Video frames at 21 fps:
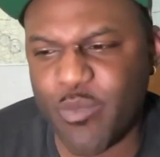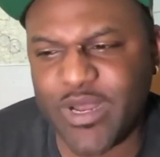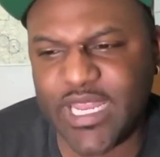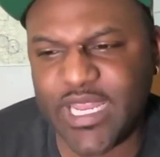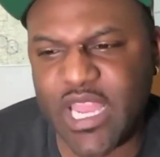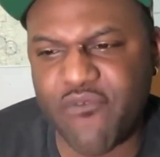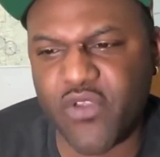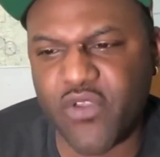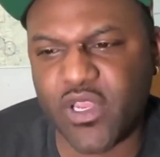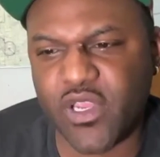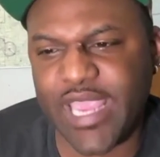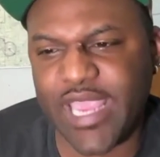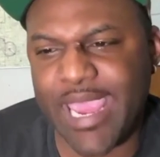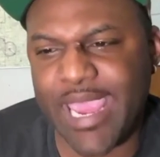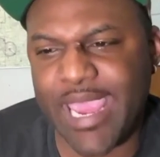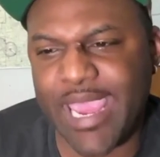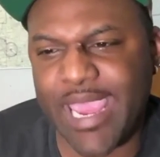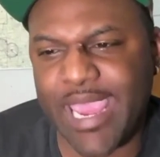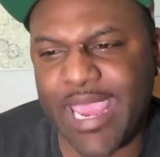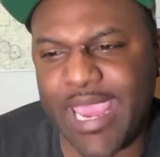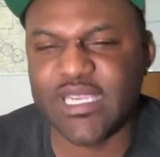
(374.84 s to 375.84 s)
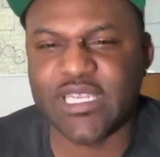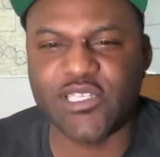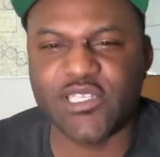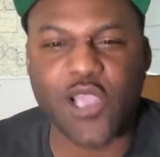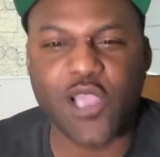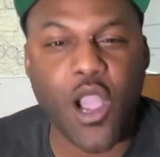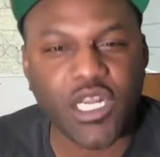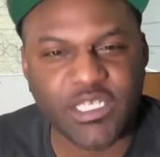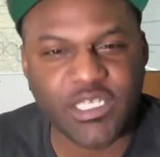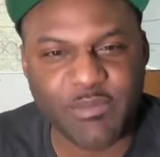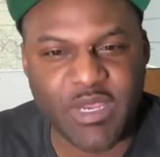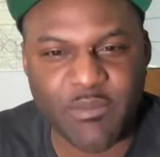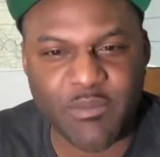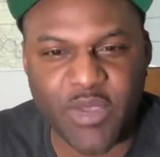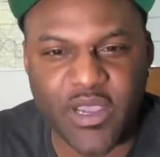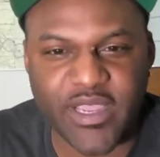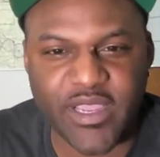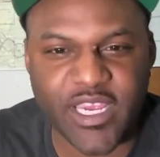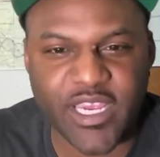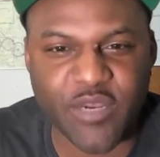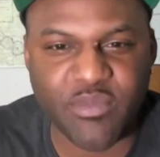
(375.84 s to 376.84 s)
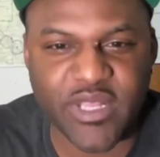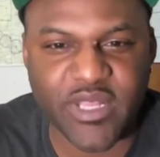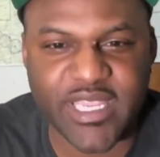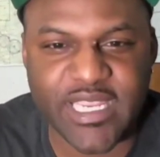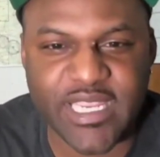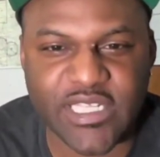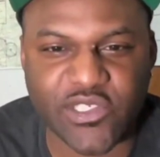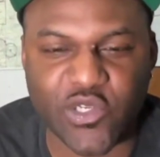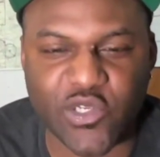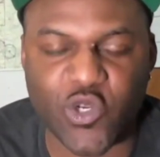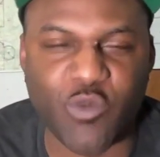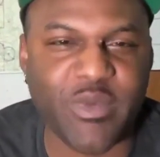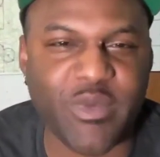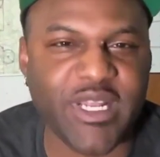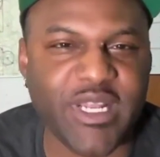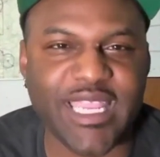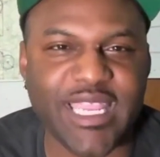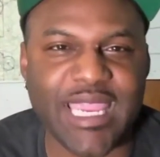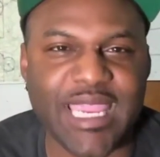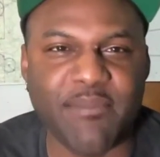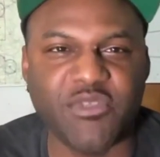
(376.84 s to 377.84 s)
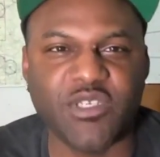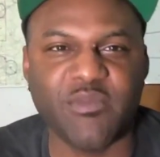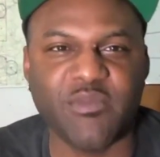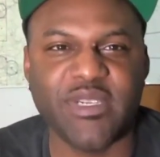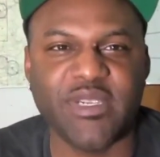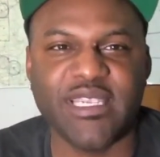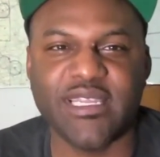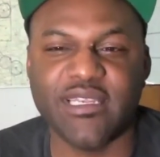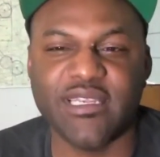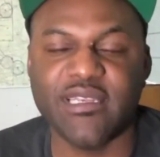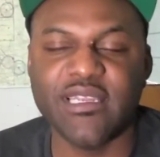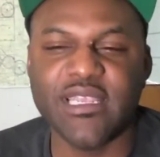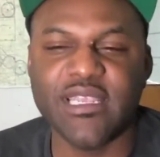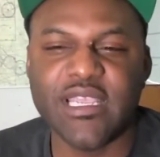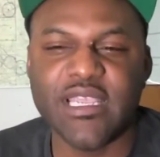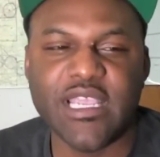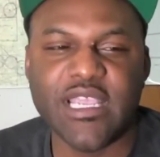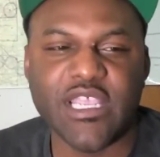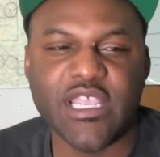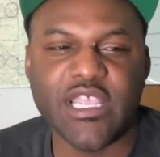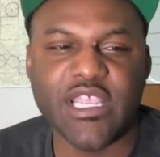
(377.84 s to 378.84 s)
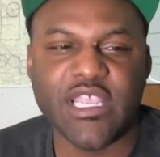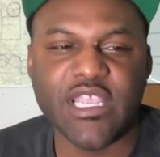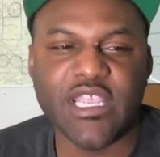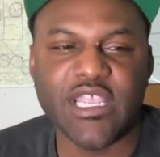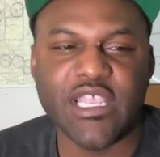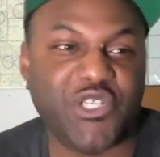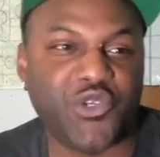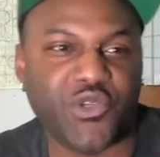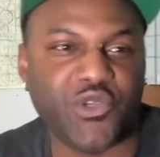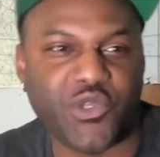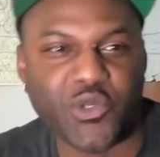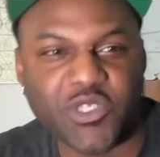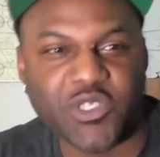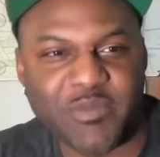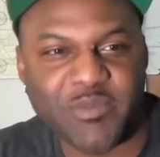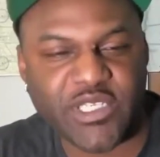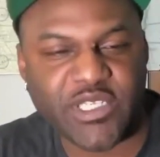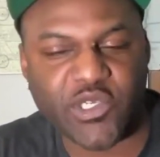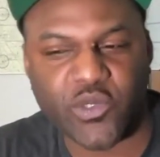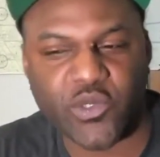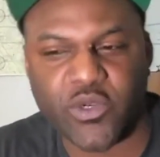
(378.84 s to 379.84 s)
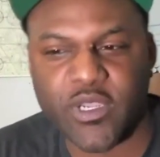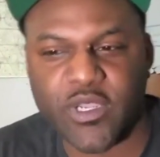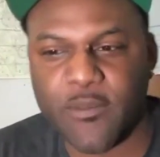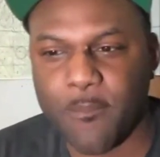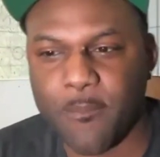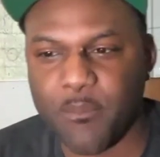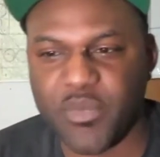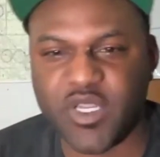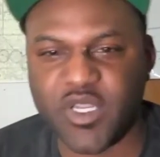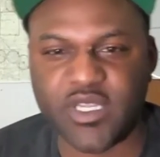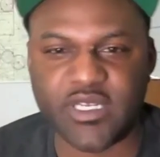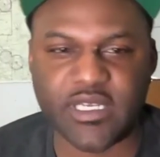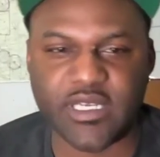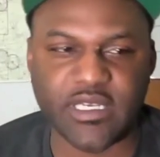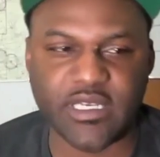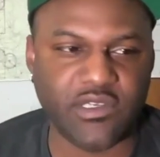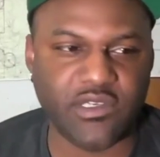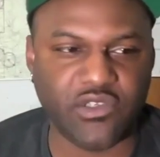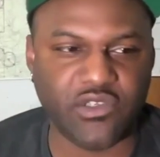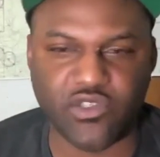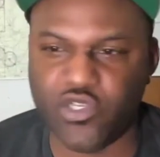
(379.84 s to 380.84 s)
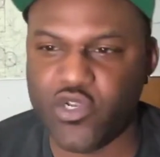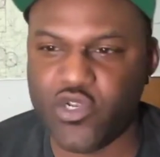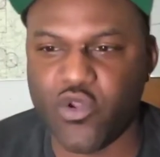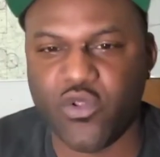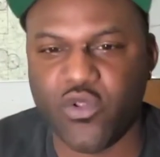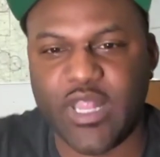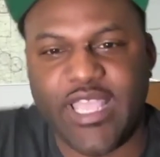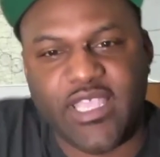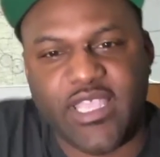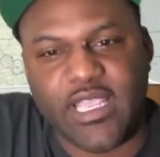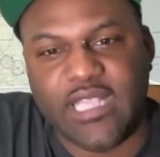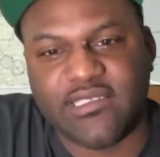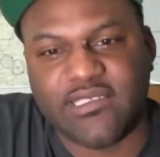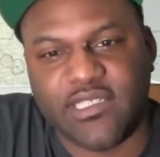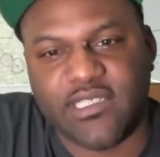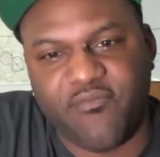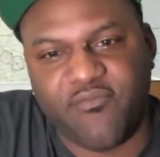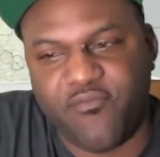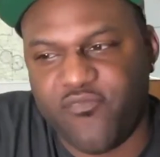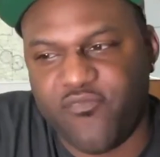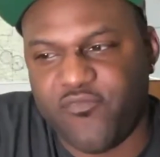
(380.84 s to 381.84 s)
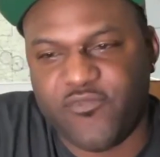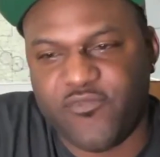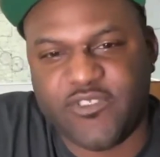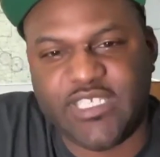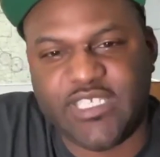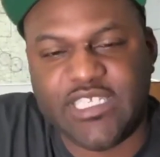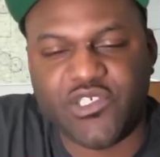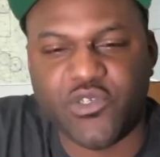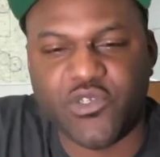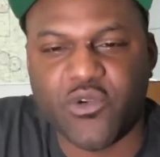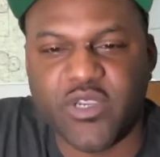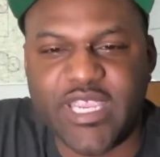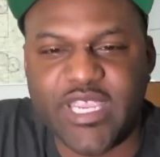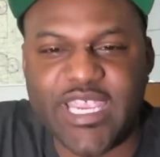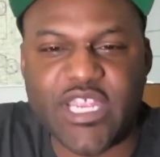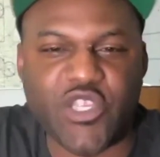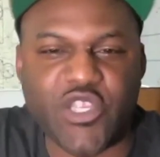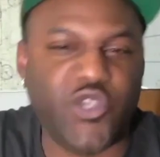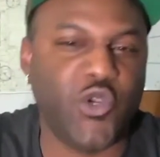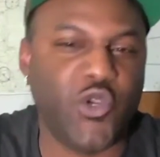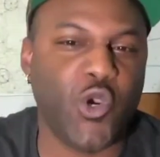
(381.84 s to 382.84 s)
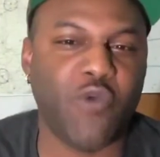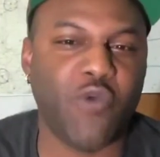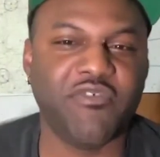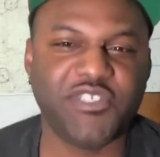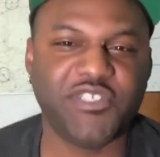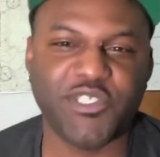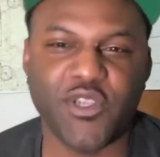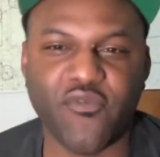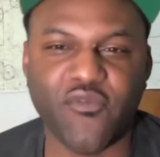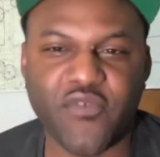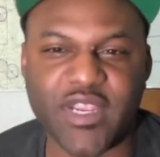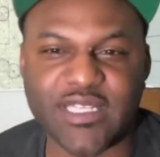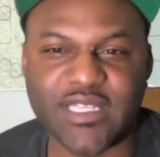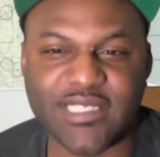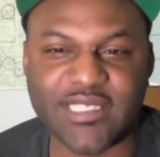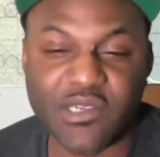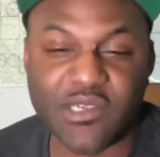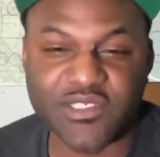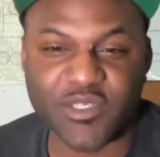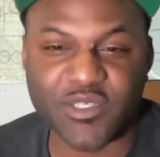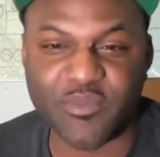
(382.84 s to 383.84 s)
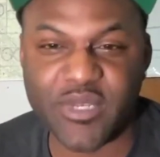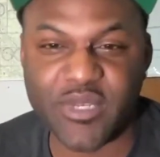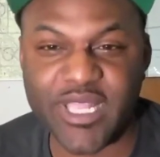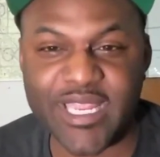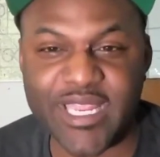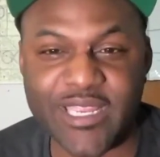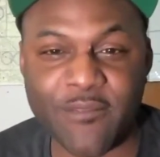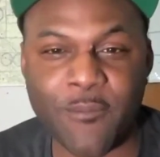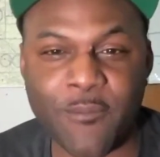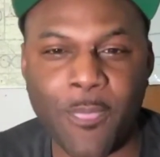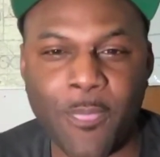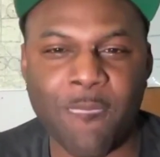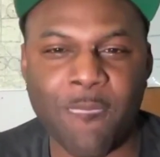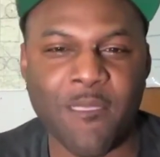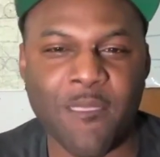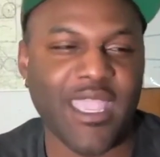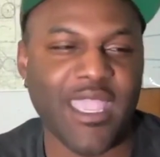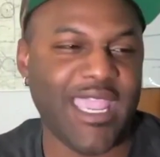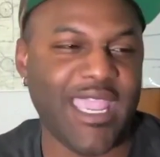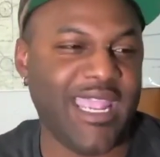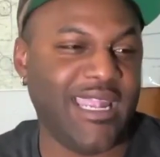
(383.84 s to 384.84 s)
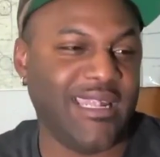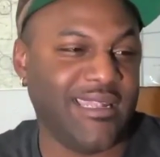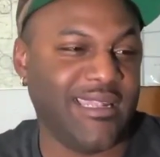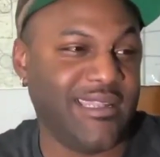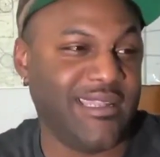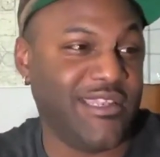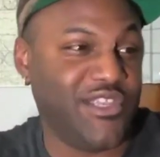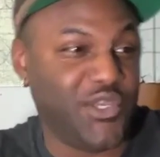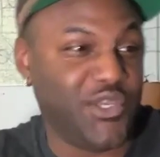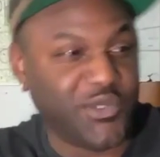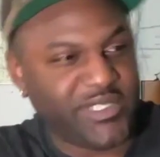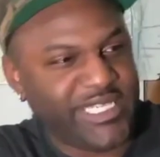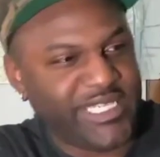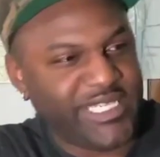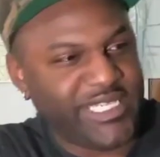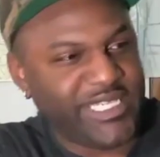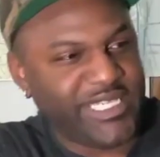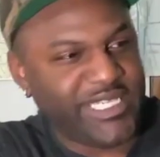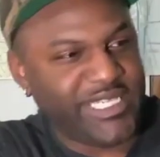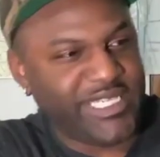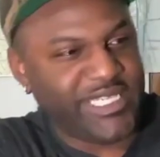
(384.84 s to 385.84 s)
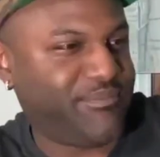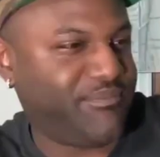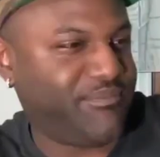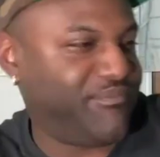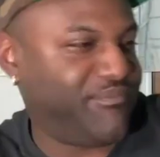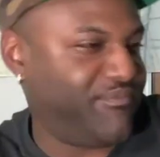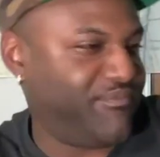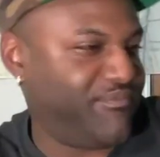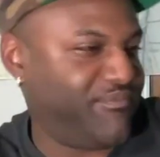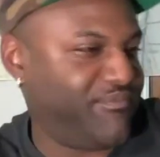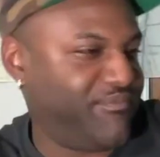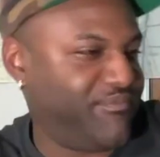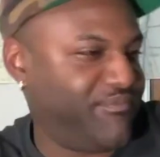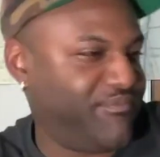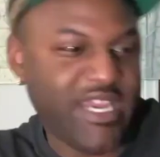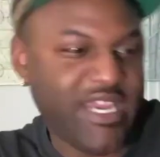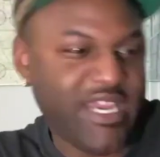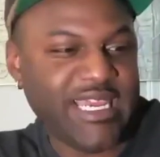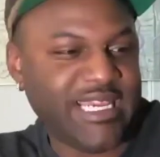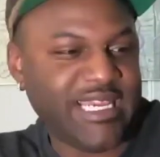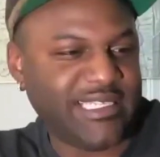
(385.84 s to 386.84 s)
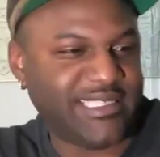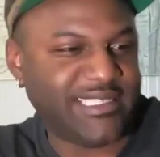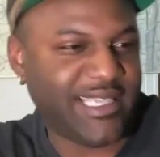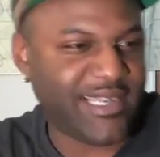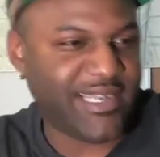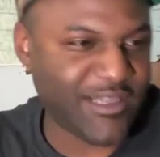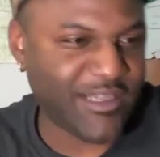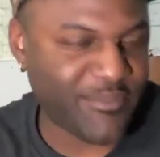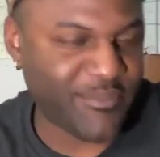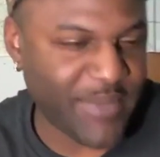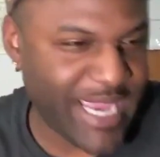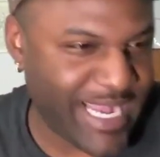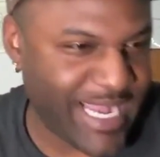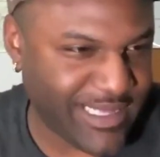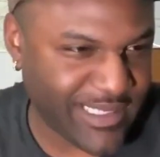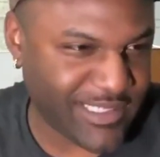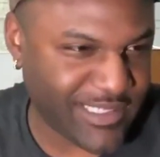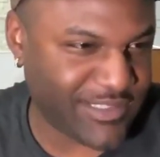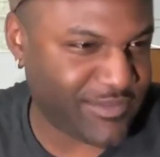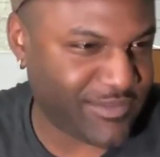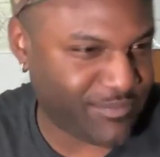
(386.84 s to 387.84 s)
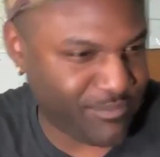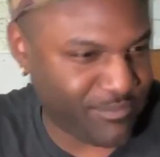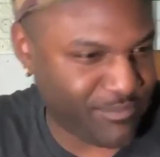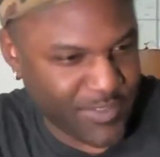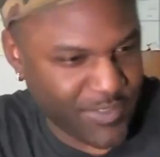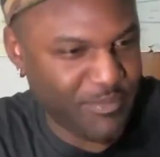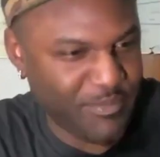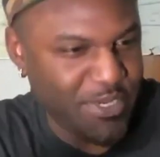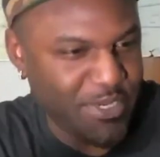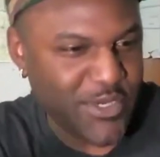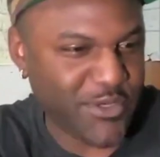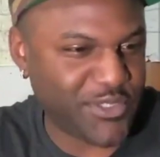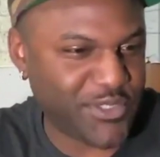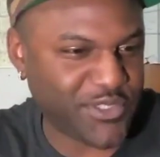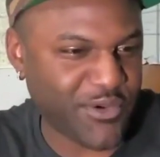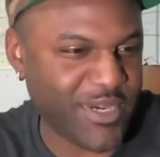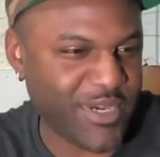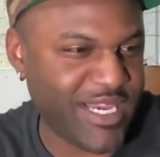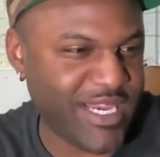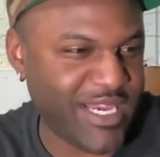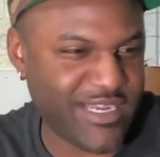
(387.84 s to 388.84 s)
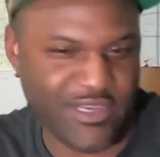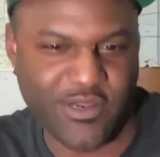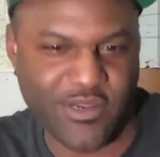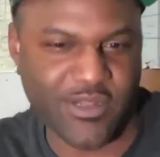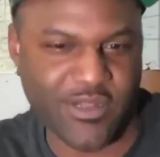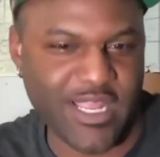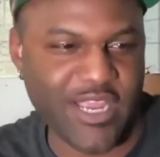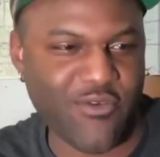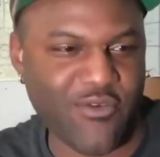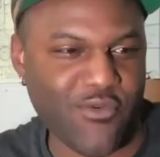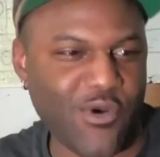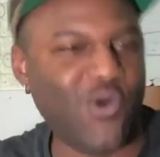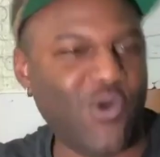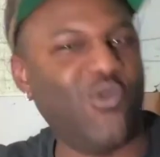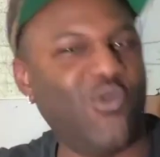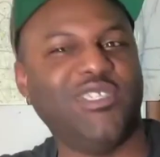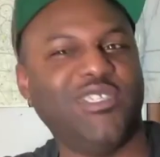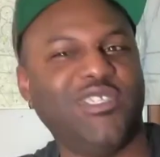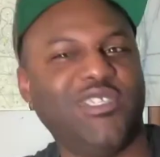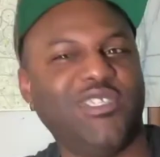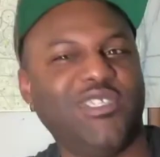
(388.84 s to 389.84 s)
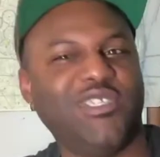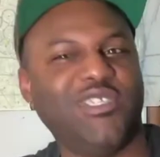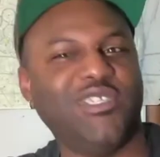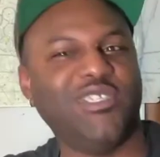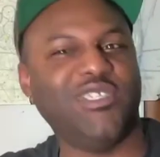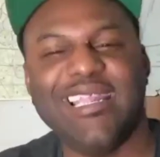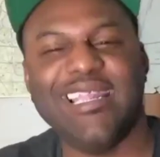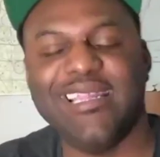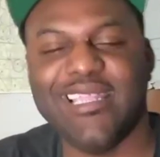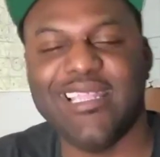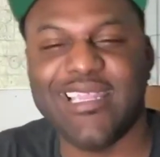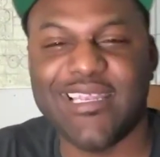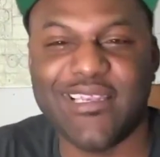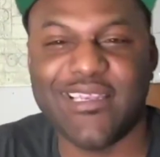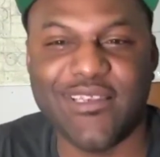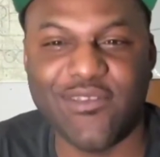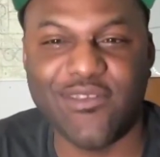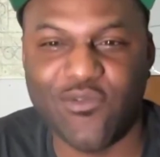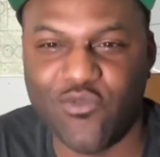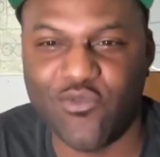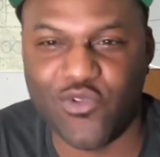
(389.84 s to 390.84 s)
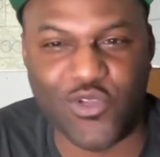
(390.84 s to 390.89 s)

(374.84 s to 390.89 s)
ever came to me and talked to me about airplanes, or nobody came to me and introduced me to it. But like as a 6-year-old kid, you go over to your friend's house to play, and you see this rig set up at this computer screen and you're like, whoa, what's this? And then,